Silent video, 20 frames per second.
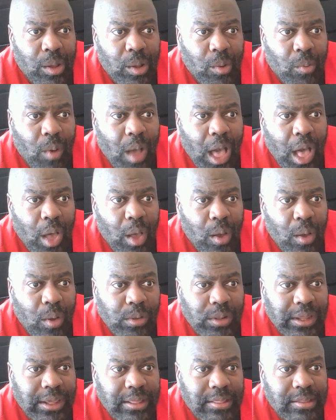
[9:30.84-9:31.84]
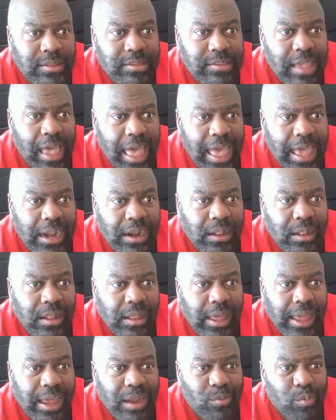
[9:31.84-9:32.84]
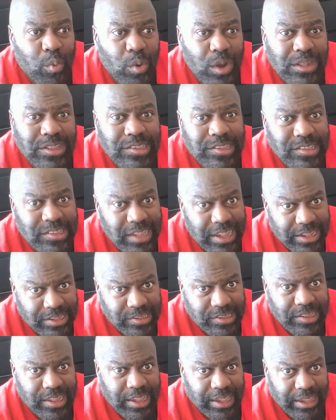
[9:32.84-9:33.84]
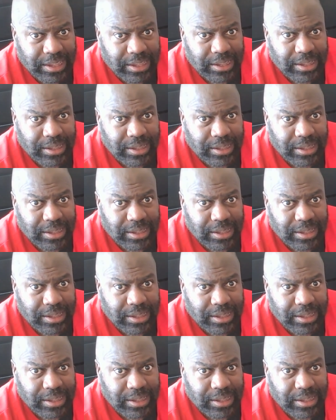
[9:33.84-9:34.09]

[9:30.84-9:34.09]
While holding the title at 160.